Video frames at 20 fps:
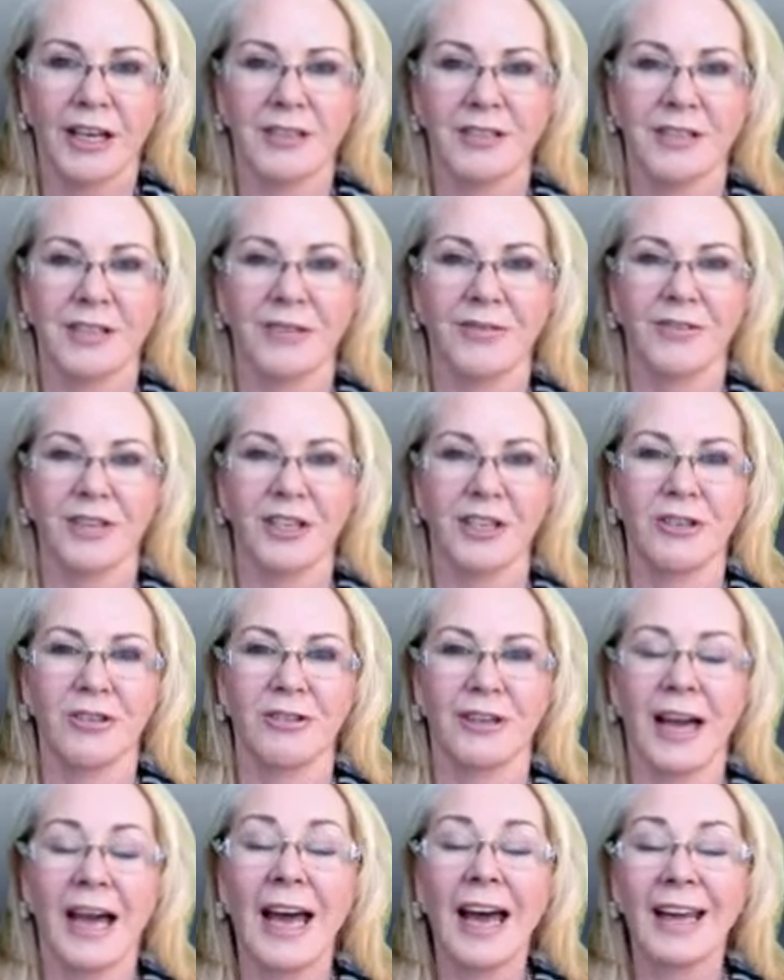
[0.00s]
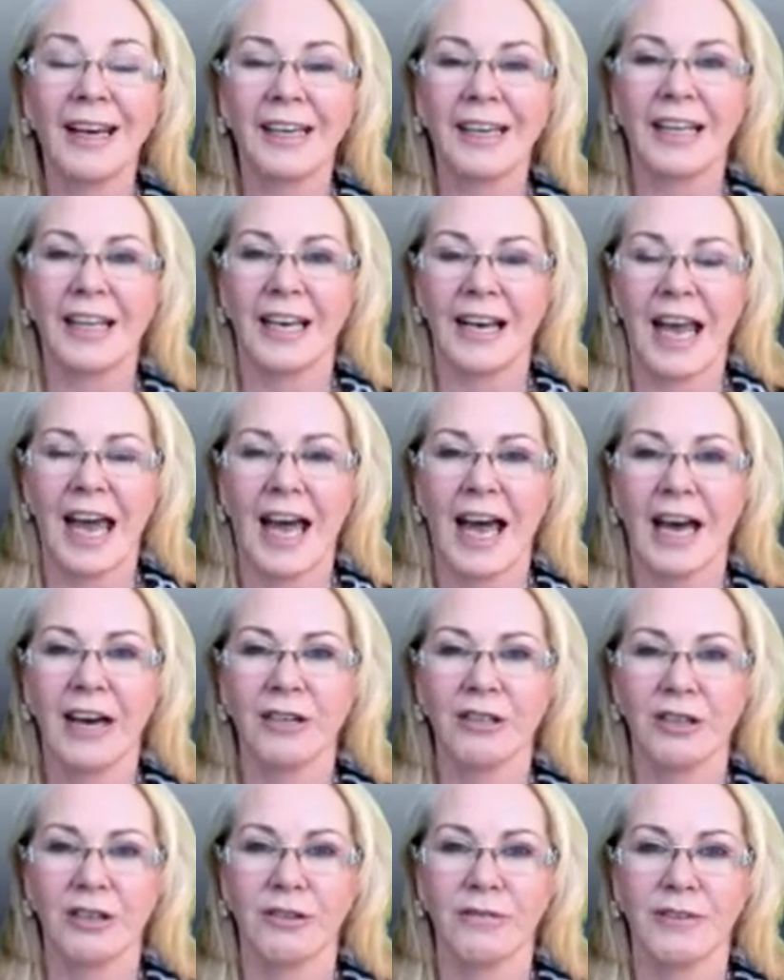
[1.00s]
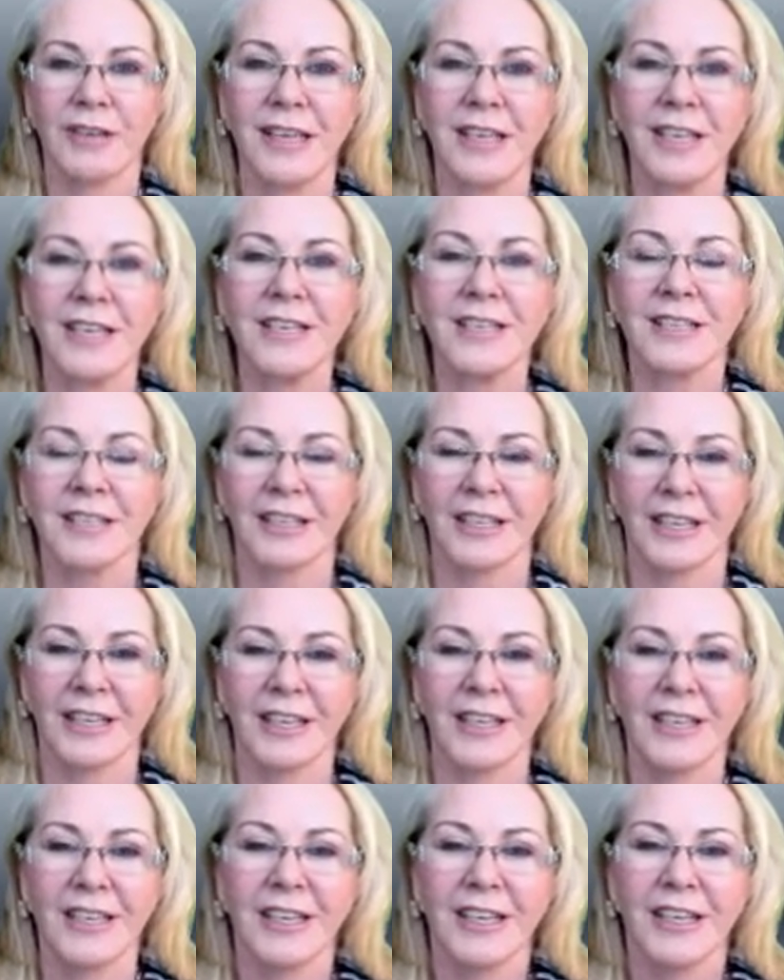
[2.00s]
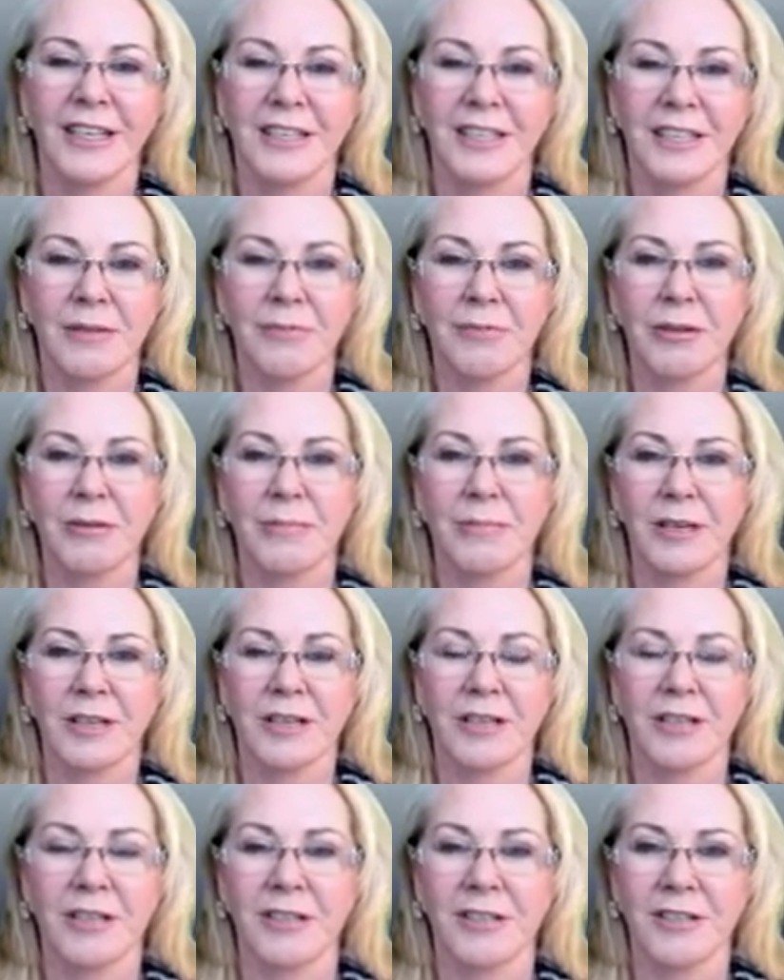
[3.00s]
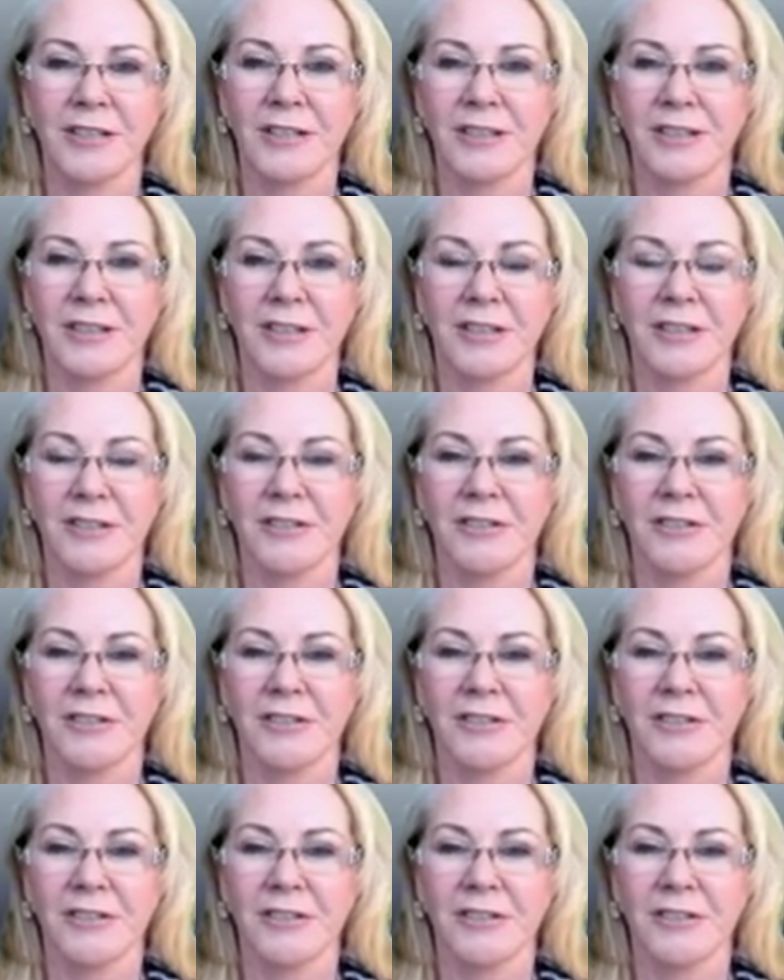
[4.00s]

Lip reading: something you can't get out of easily simply because